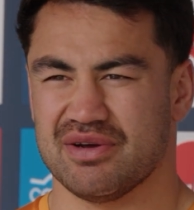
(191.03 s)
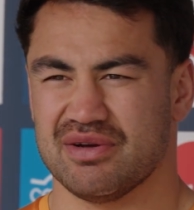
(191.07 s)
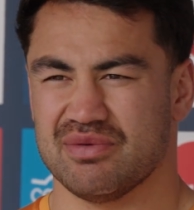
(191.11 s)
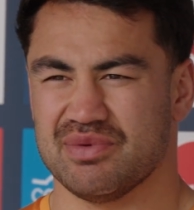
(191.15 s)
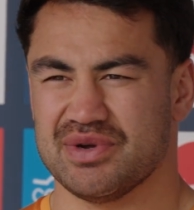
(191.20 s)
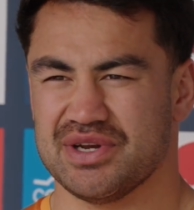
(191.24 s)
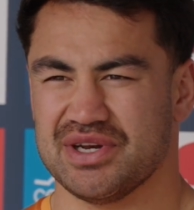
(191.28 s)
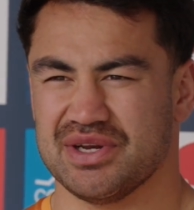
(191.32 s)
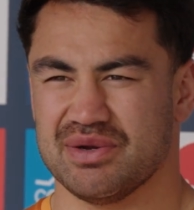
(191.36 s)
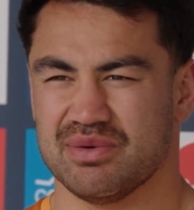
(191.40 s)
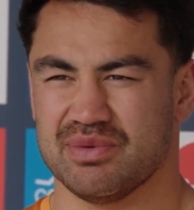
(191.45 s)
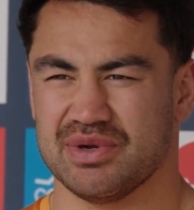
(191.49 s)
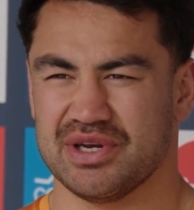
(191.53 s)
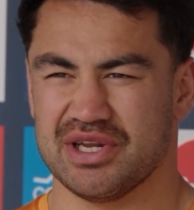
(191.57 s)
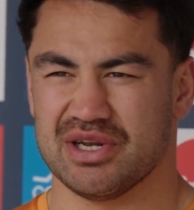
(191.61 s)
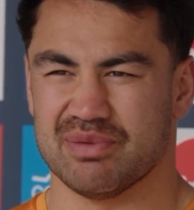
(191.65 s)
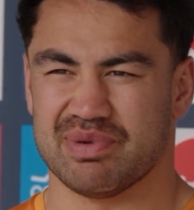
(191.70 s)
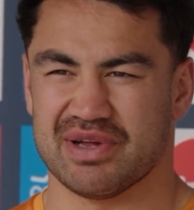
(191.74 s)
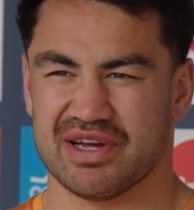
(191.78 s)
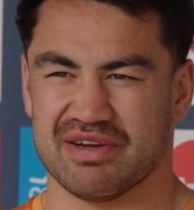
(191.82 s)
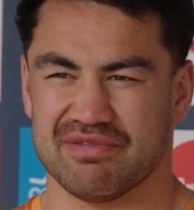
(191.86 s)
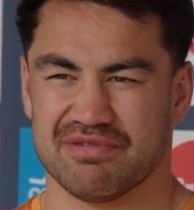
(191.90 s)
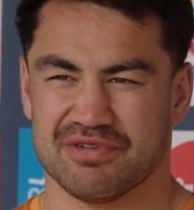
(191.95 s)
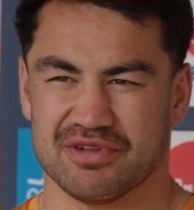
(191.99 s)
We need to
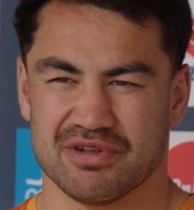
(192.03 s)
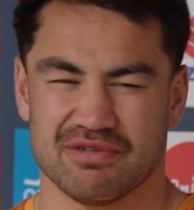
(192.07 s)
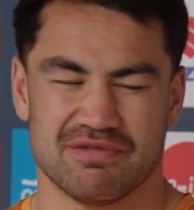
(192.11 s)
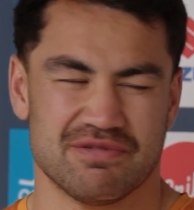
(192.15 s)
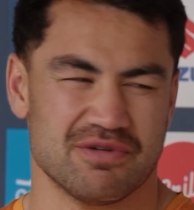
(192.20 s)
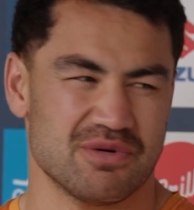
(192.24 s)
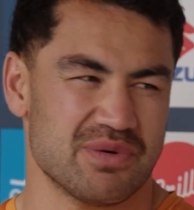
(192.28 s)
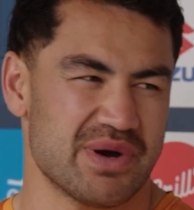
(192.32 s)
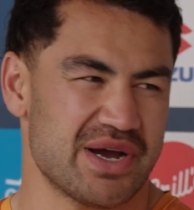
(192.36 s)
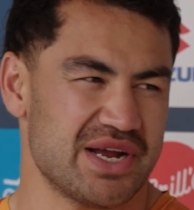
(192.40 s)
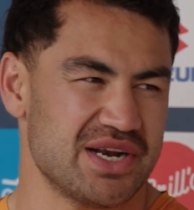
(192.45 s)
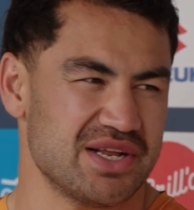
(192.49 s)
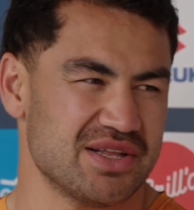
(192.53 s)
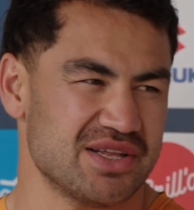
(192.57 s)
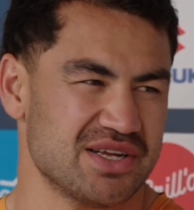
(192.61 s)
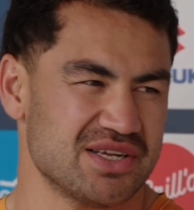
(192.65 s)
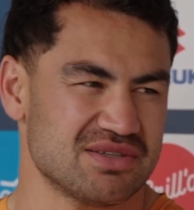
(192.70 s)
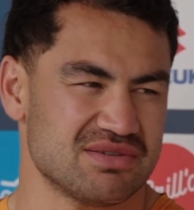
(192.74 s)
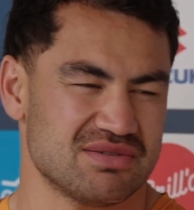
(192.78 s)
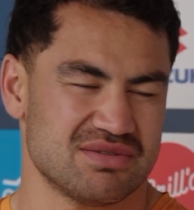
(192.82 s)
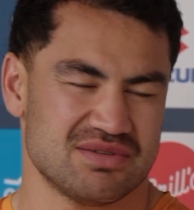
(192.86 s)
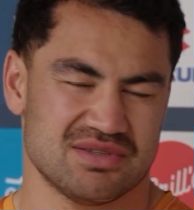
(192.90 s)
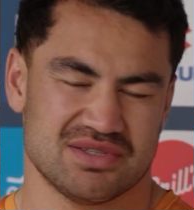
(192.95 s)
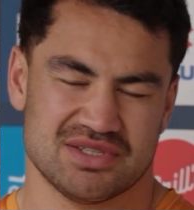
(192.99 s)
play it for the full 80.
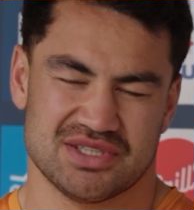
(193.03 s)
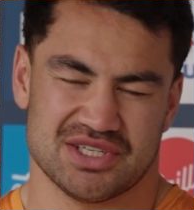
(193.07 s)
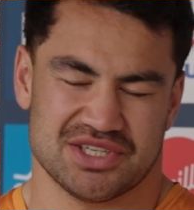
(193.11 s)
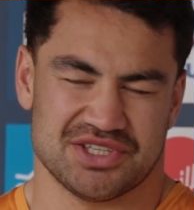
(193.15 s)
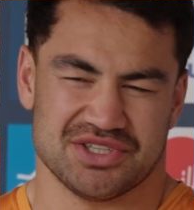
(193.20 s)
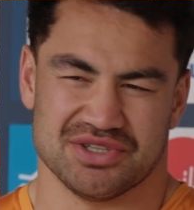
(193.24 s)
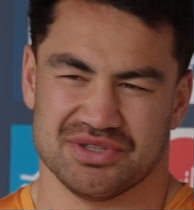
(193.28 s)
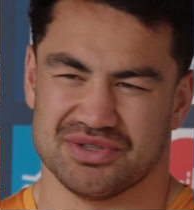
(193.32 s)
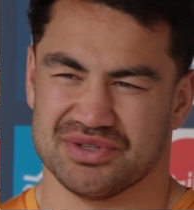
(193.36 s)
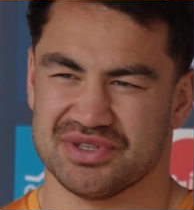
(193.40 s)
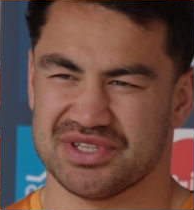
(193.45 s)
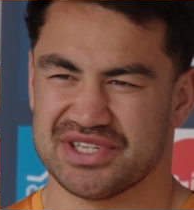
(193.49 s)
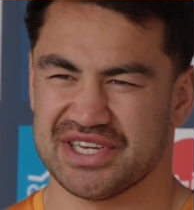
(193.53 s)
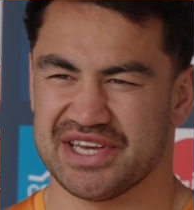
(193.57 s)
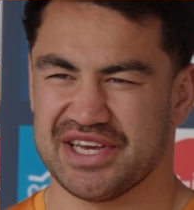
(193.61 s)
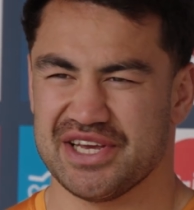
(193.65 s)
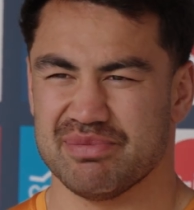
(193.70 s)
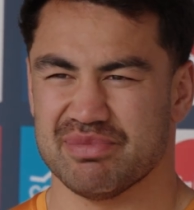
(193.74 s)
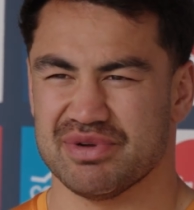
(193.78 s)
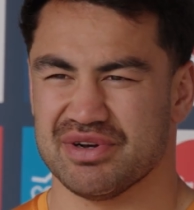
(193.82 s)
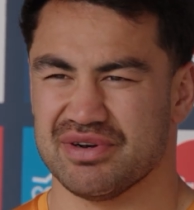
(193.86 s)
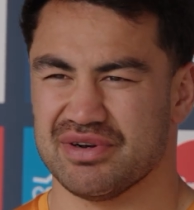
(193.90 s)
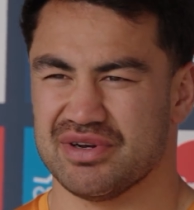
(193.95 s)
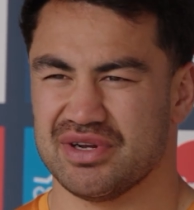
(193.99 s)
They're such a good
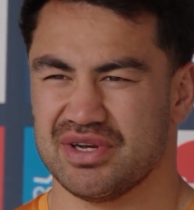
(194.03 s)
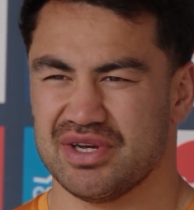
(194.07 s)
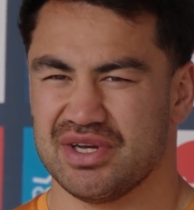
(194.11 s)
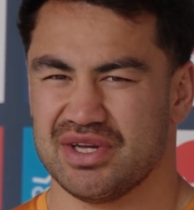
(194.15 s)
team, and